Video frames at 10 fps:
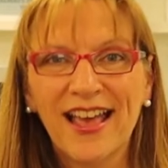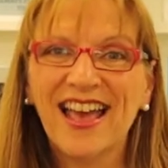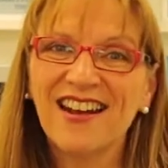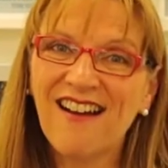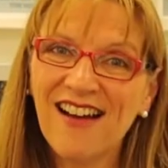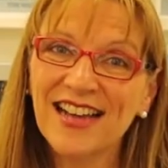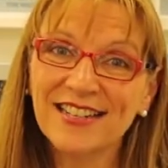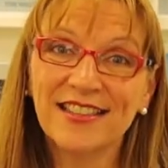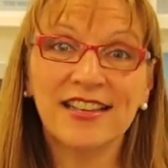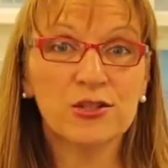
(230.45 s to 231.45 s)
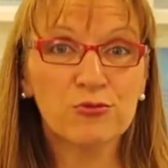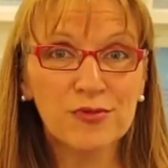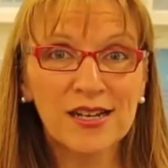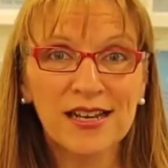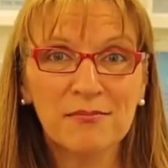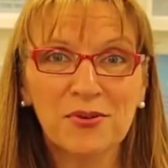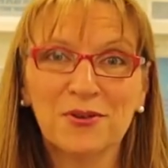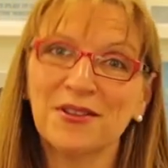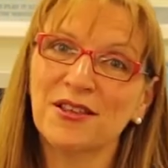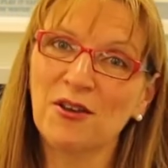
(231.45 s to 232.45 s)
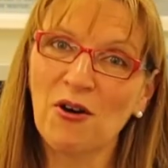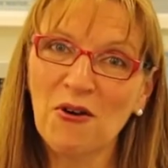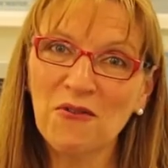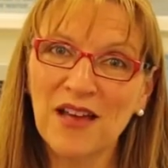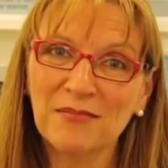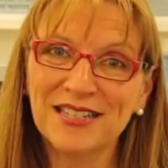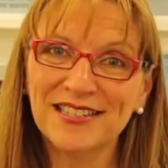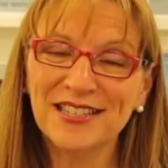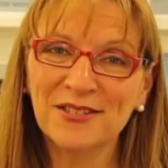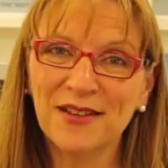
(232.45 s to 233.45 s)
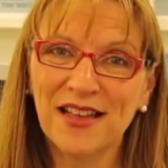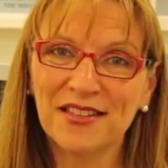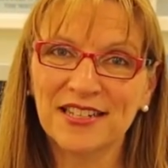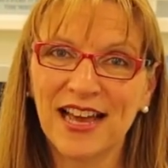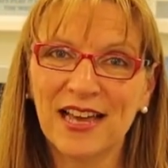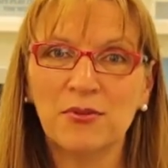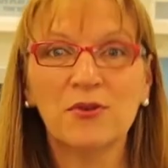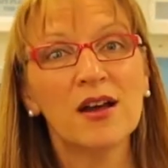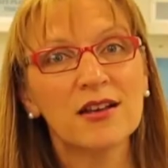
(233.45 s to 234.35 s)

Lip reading: And I actually think it's really important that the whole family sits around the table